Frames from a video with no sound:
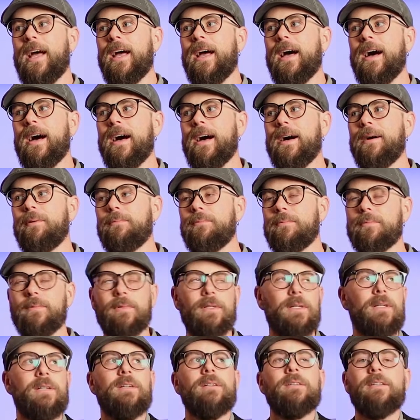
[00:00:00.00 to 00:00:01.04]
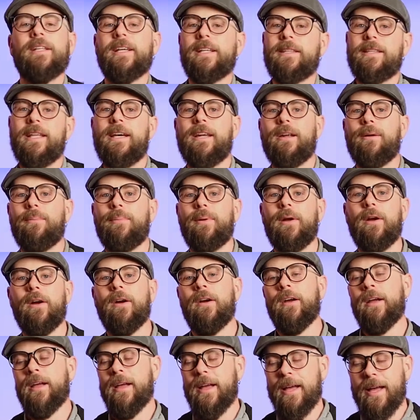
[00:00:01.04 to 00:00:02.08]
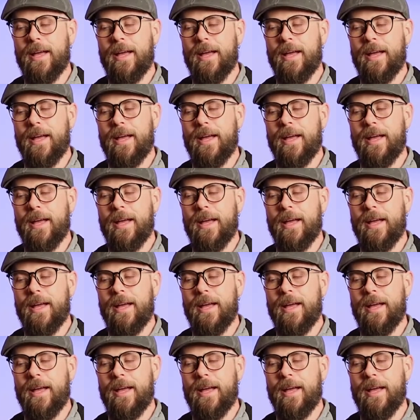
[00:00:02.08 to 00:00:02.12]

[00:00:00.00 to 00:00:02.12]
Uh, link that up here.